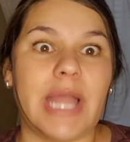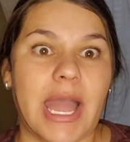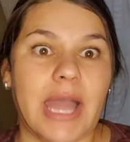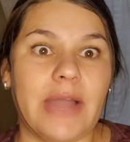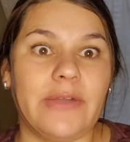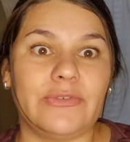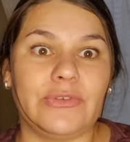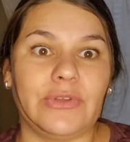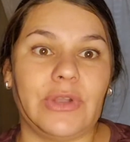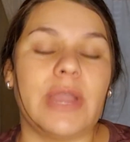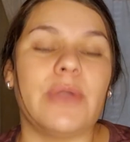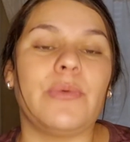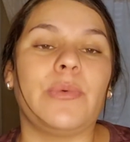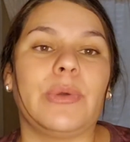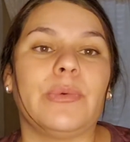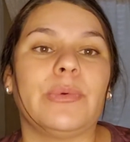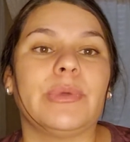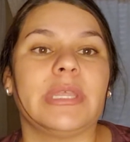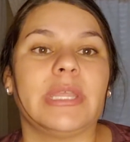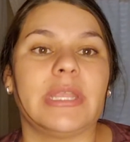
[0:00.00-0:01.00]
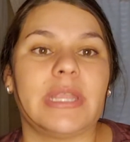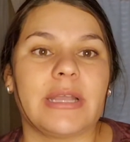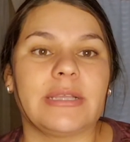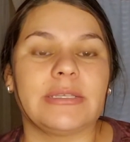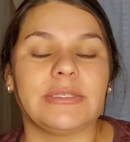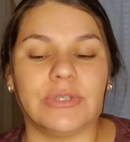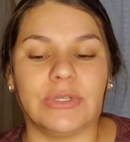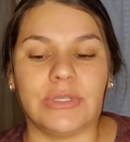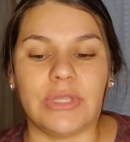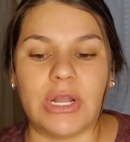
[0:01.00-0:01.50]
after I went with an
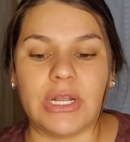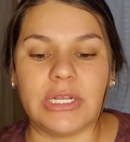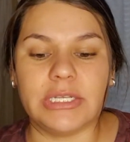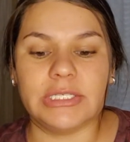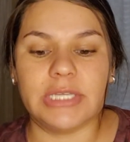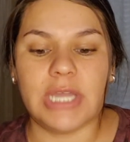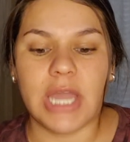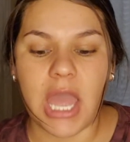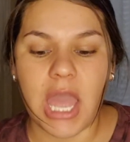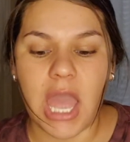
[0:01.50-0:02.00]
extra large,